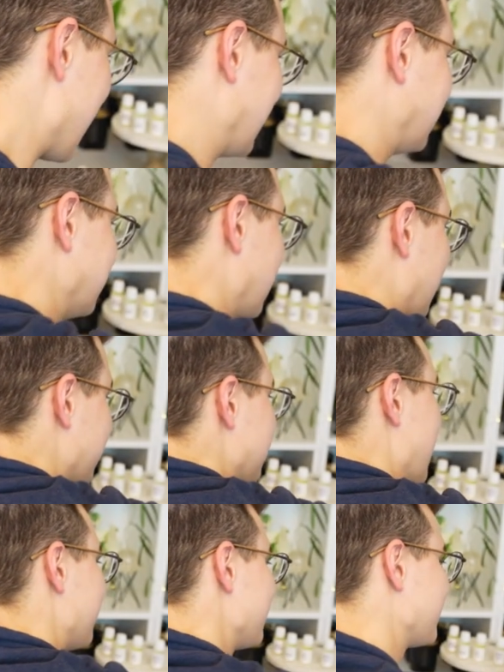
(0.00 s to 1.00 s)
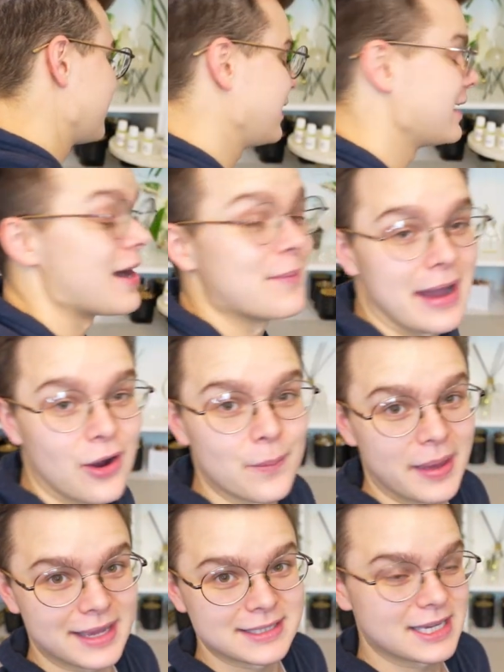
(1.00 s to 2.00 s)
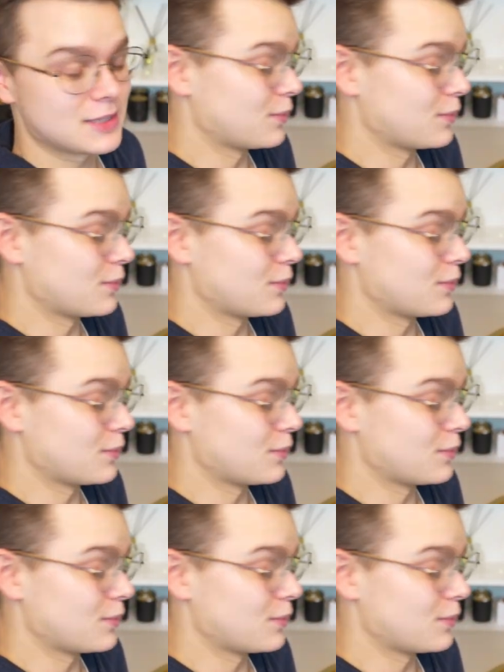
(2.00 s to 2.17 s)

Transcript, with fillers: I love everything about Makesy's